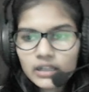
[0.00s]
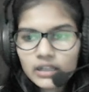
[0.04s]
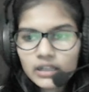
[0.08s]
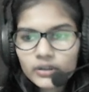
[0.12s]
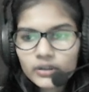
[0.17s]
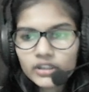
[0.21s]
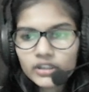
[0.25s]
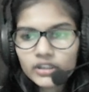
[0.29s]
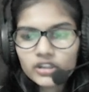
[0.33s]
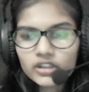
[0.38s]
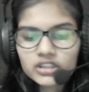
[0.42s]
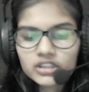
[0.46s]

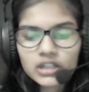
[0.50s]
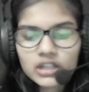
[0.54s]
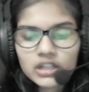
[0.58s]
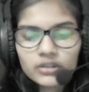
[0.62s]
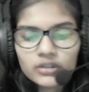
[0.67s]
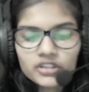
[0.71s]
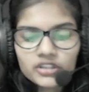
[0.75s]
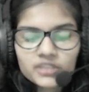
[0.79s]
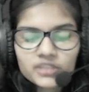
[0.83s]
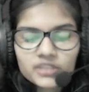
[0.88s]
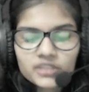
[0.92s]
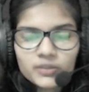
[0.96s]
Okay, your
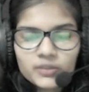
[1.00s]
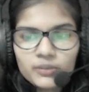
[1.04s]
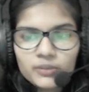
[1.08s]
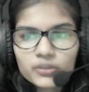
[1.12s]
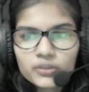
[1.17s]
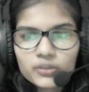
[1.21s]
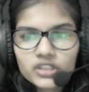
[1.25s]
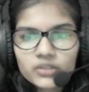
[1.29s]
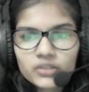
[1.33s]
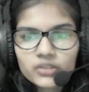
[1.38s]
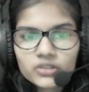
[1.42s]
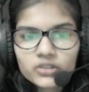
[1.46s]
download speed,
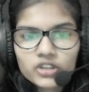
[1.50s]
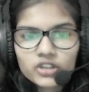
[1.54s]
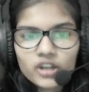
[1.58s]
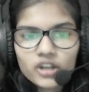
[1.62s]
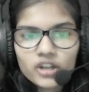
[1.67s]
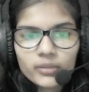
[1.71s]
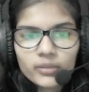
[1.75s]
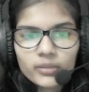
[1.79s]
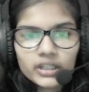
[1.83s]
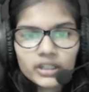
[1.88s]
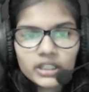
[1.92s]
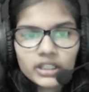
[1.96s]
put out a
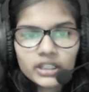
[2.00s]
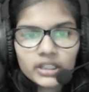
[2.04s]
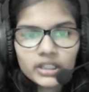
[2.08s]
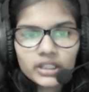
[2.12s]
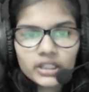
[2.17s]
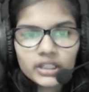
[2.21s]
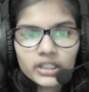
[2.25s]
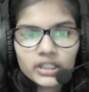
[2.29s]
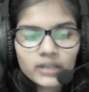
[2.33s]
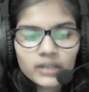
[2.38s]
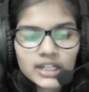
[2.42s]
comma here,